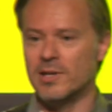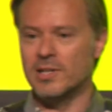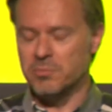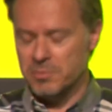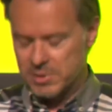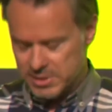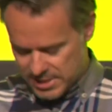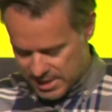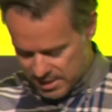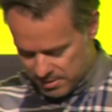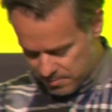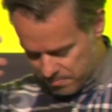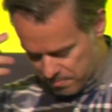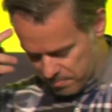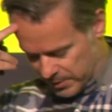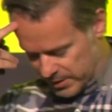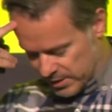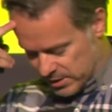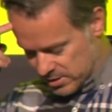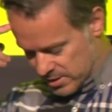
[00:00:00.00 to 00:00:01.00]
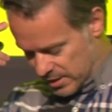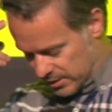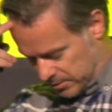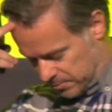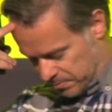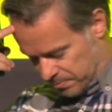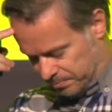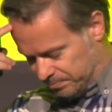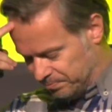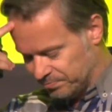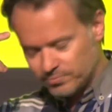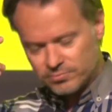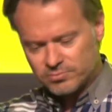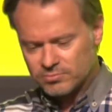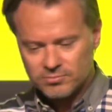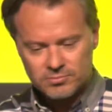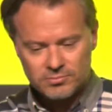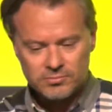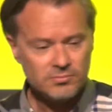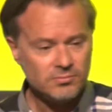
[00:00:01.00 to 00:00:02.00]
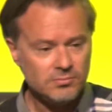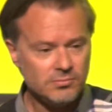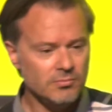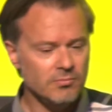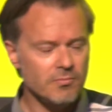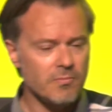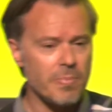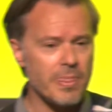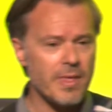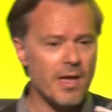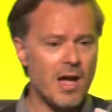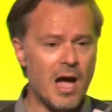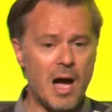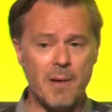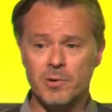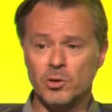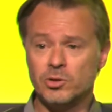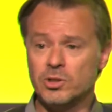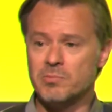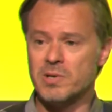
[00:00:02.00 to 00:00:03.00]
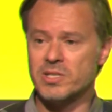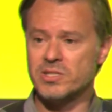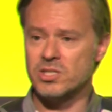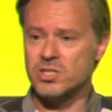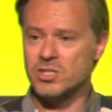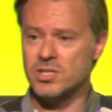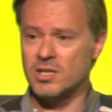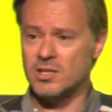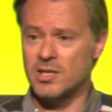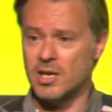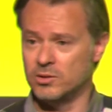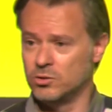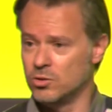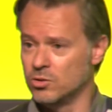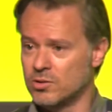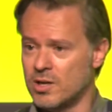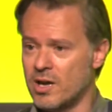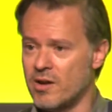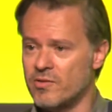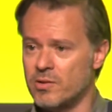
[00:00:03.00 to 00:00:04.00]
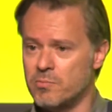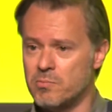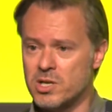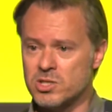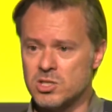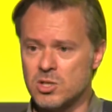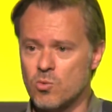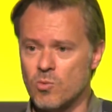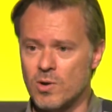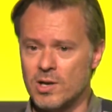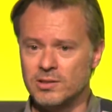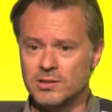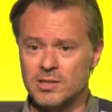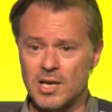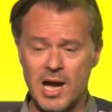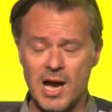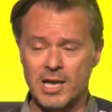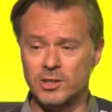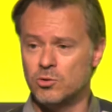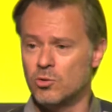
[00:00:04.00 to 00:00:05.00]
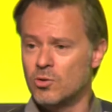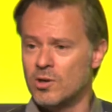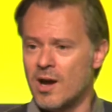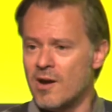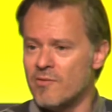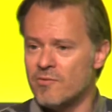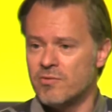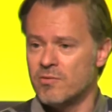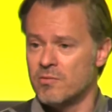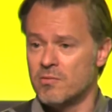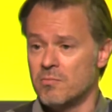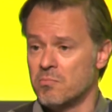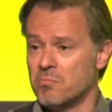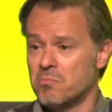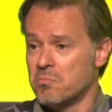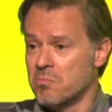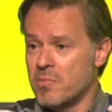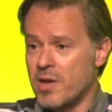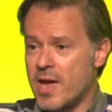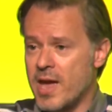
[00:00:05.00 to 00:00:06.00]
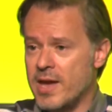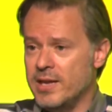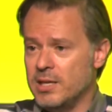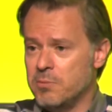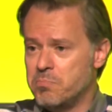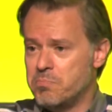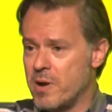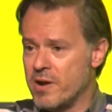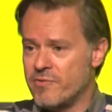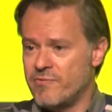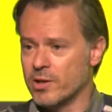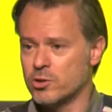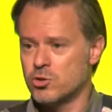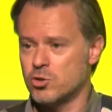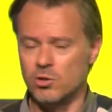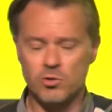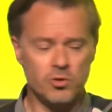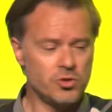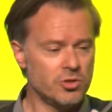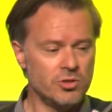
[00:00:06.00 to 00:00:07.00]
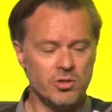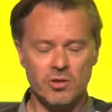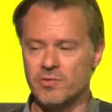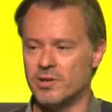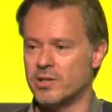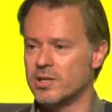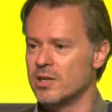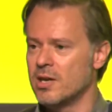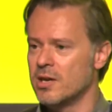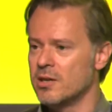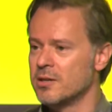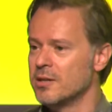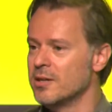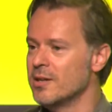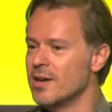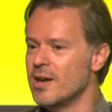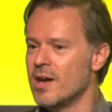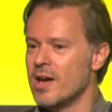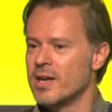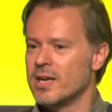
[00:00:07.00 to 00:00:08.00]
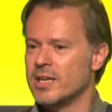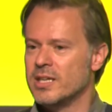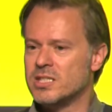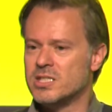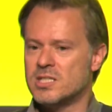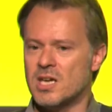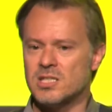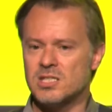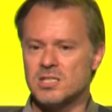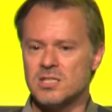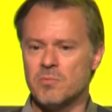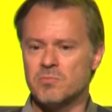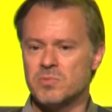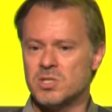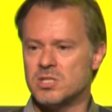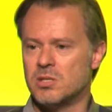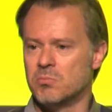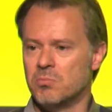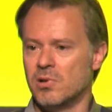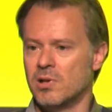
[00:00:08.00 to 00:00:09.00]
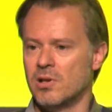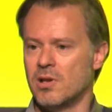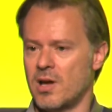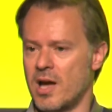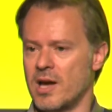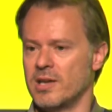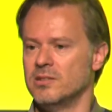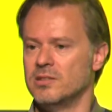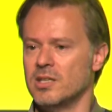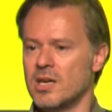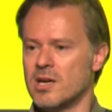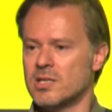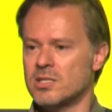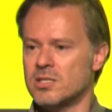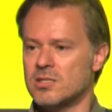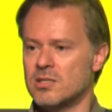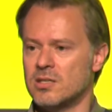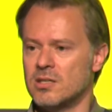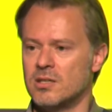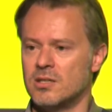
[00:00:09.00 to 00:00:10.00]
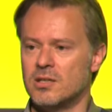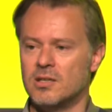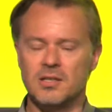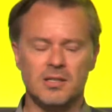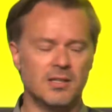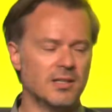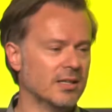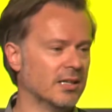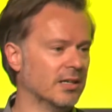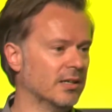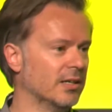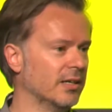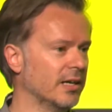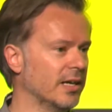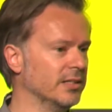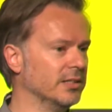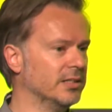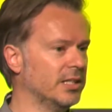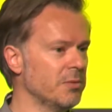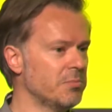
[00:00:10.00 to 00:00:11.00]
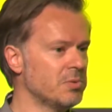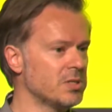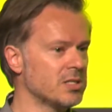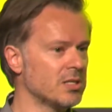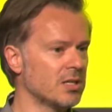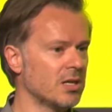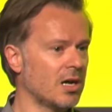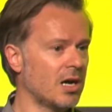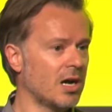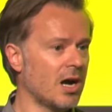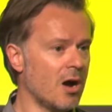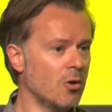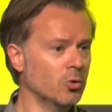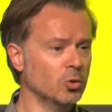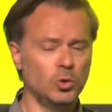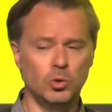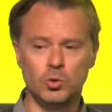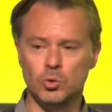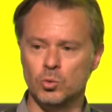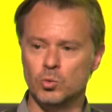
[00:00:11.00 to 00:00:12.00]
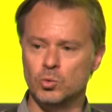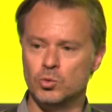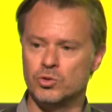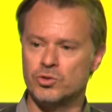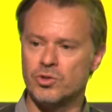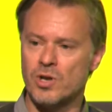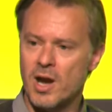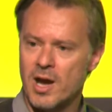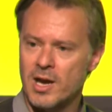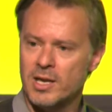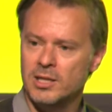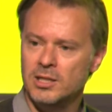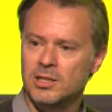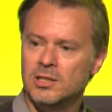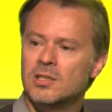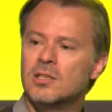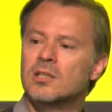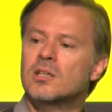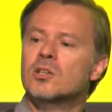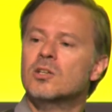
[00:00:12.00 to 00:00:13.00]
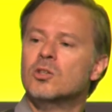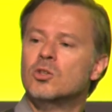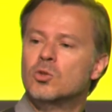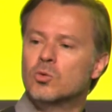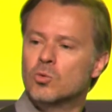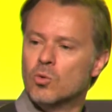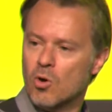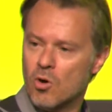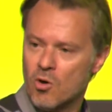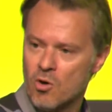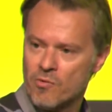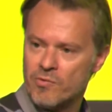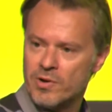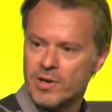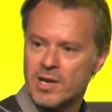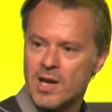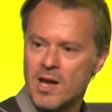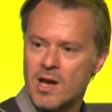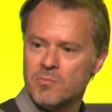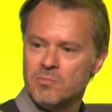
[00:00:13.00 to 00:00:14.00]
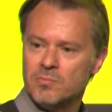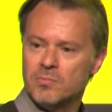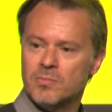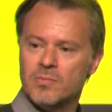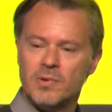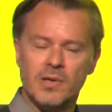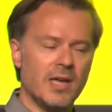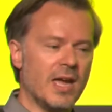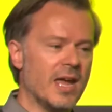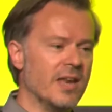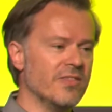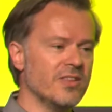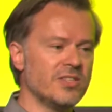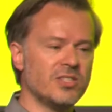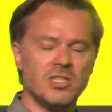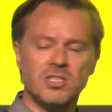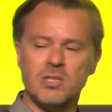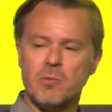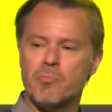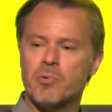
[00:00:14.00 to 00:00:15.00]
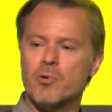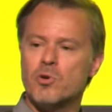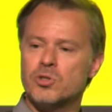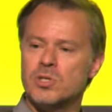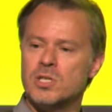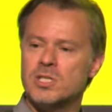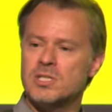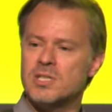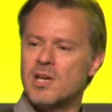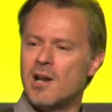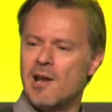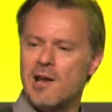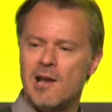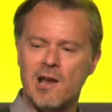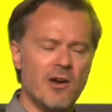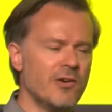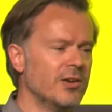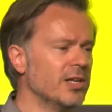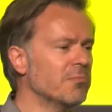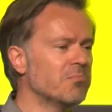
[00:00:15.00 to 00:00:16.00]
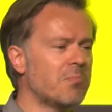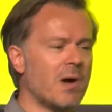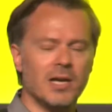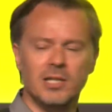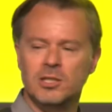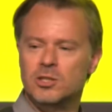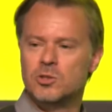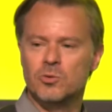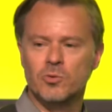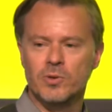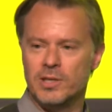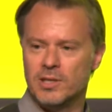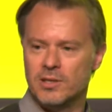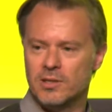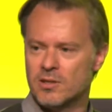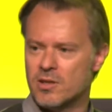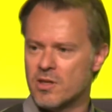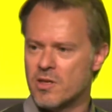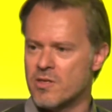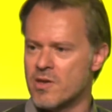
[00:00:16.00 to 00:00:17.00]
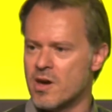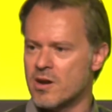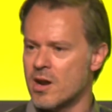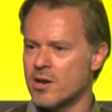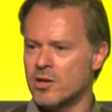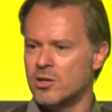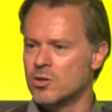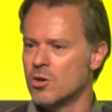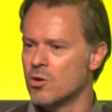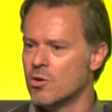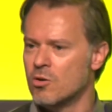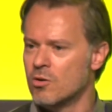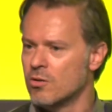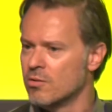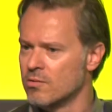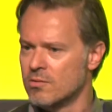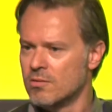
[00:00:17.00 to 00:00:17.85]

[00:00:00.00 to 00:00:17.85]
let me say, please, that I'm not a magician. I don't have a magic wand. I don't have any perfect solution over here. It's just some simple ideas and tips how to try to overcome, and this is a process, learning by doing. There are no